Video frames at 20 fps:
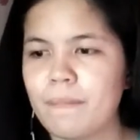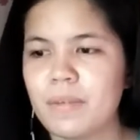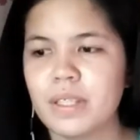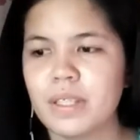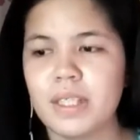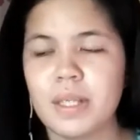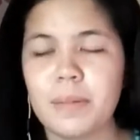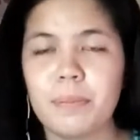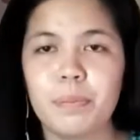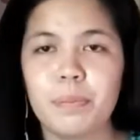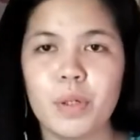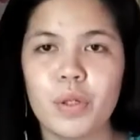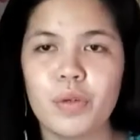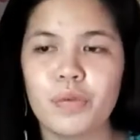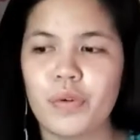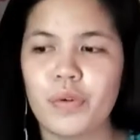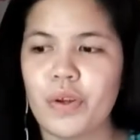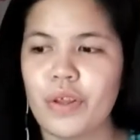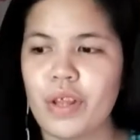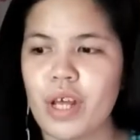simple
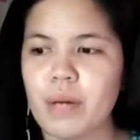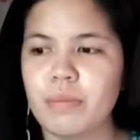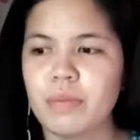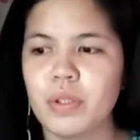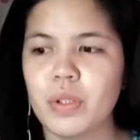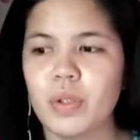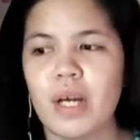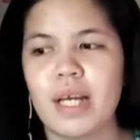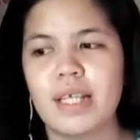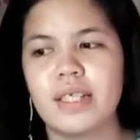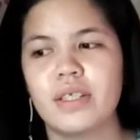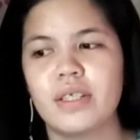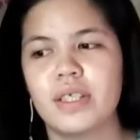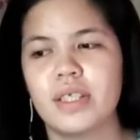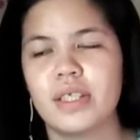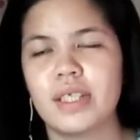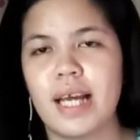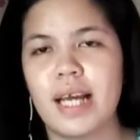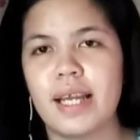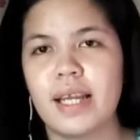for them to
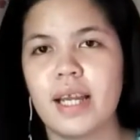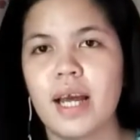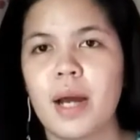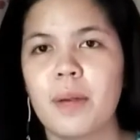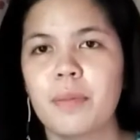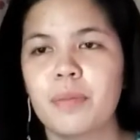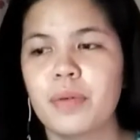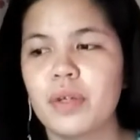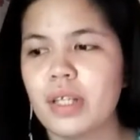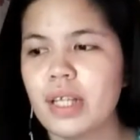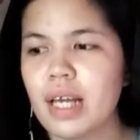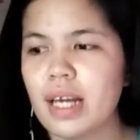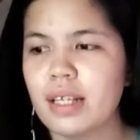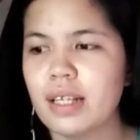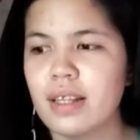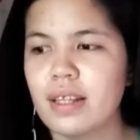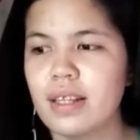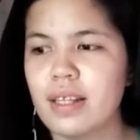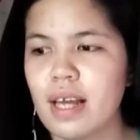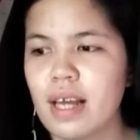understand.
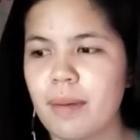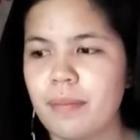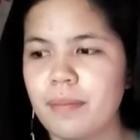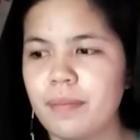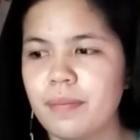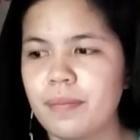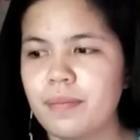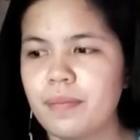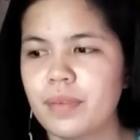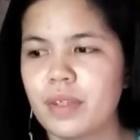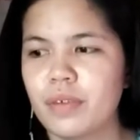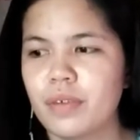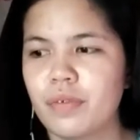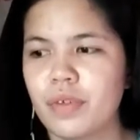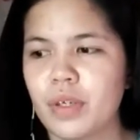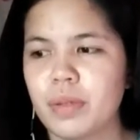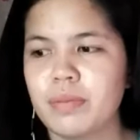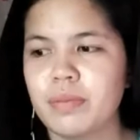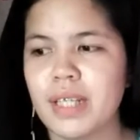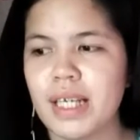Protect them
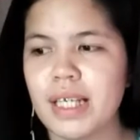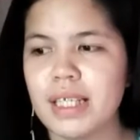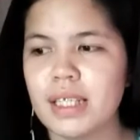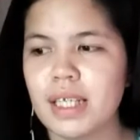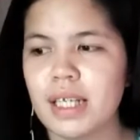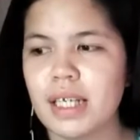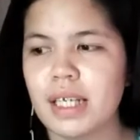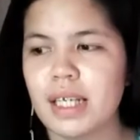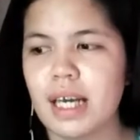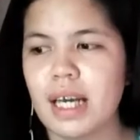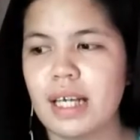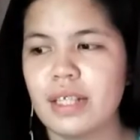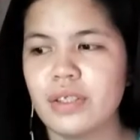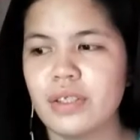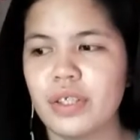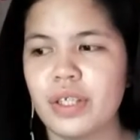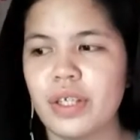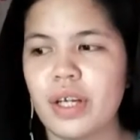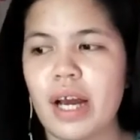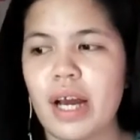from data
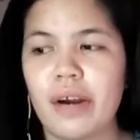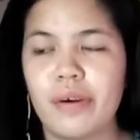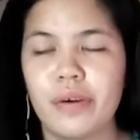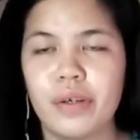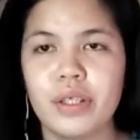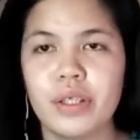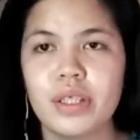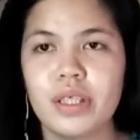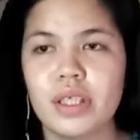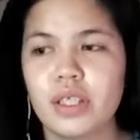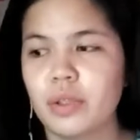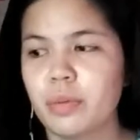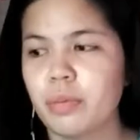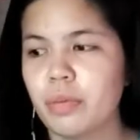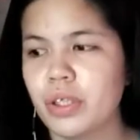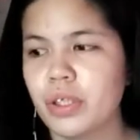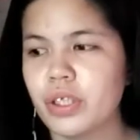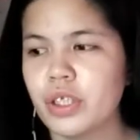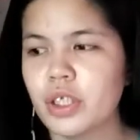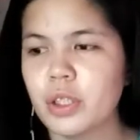entry errors as
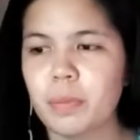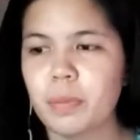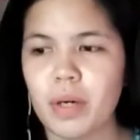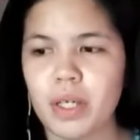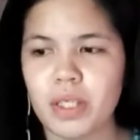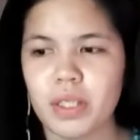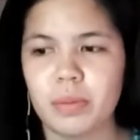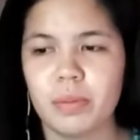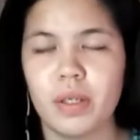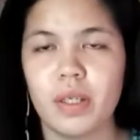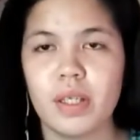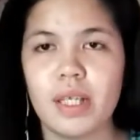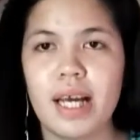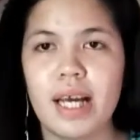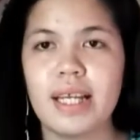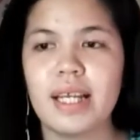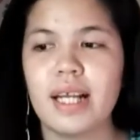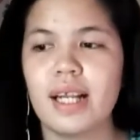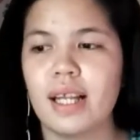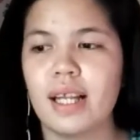much as possible
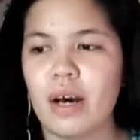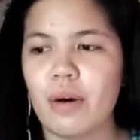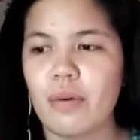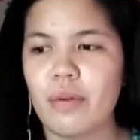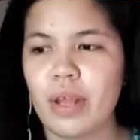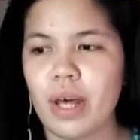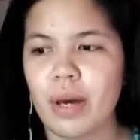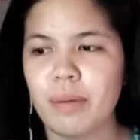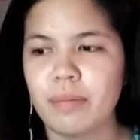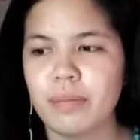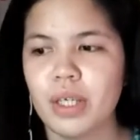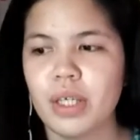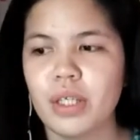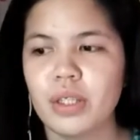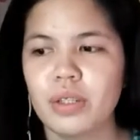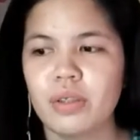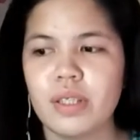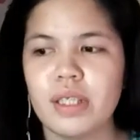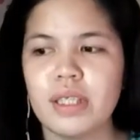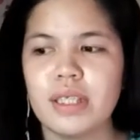and allow them
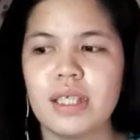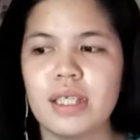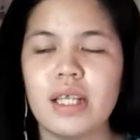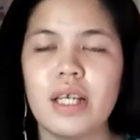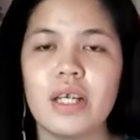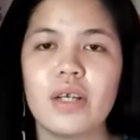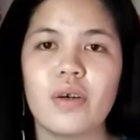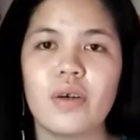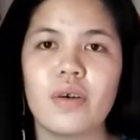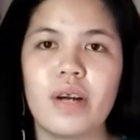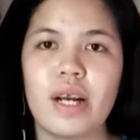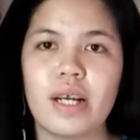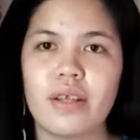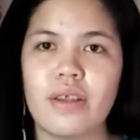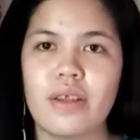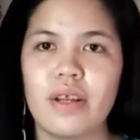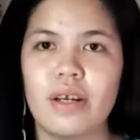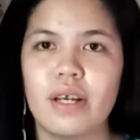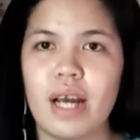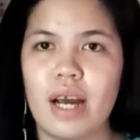to easily
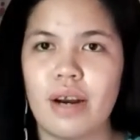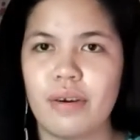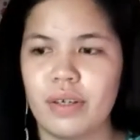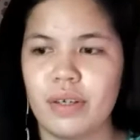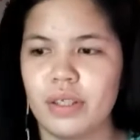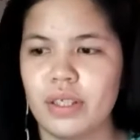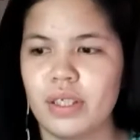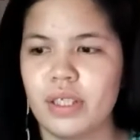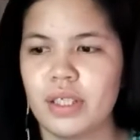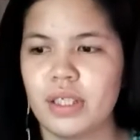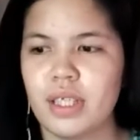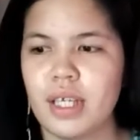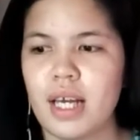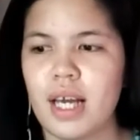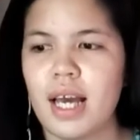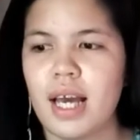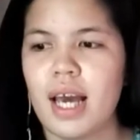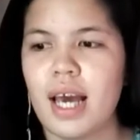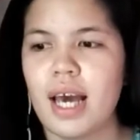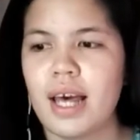correct their errors.
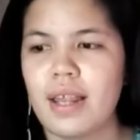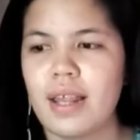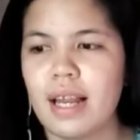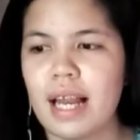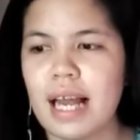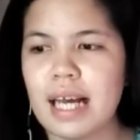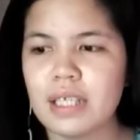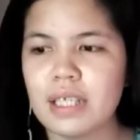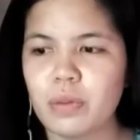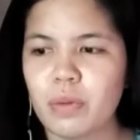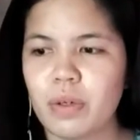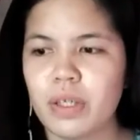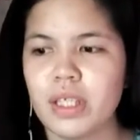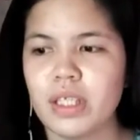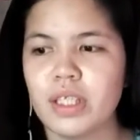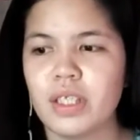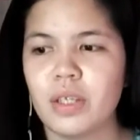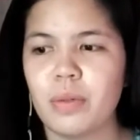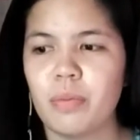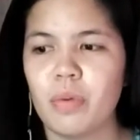And the last one
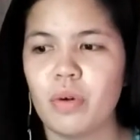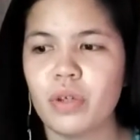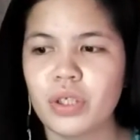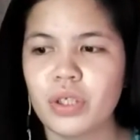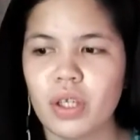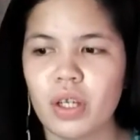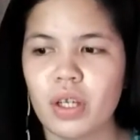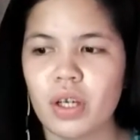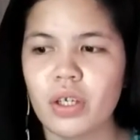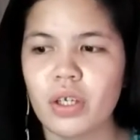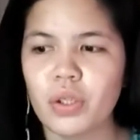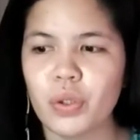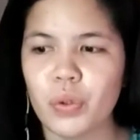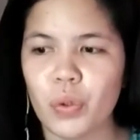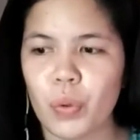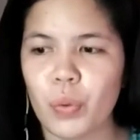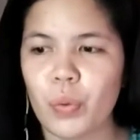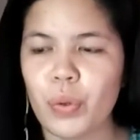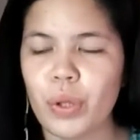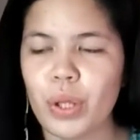is the modular
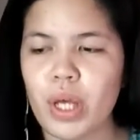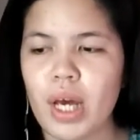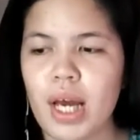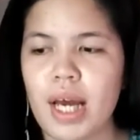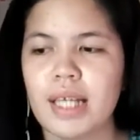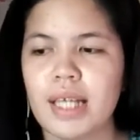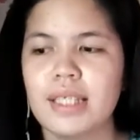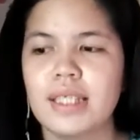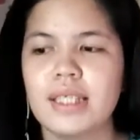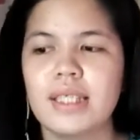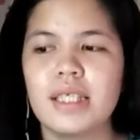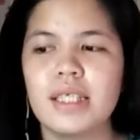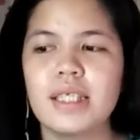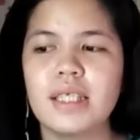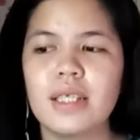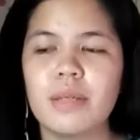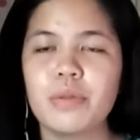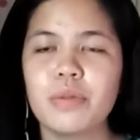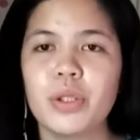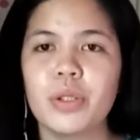growth. The
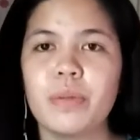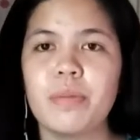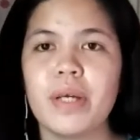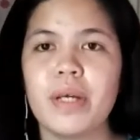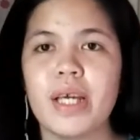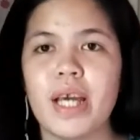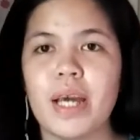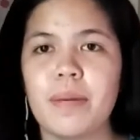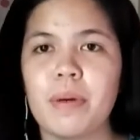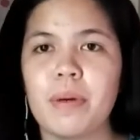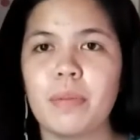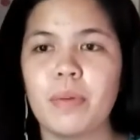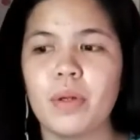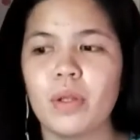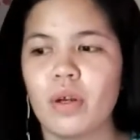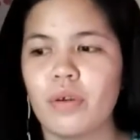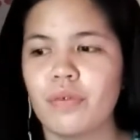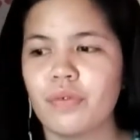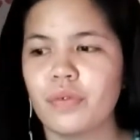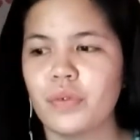system should be
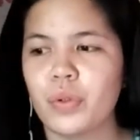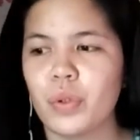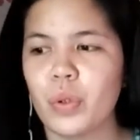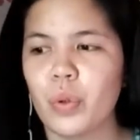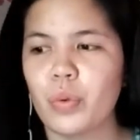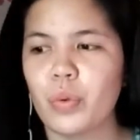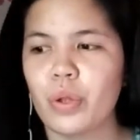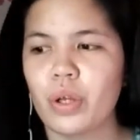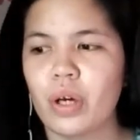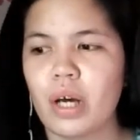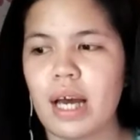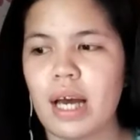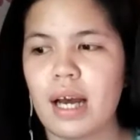capable of growth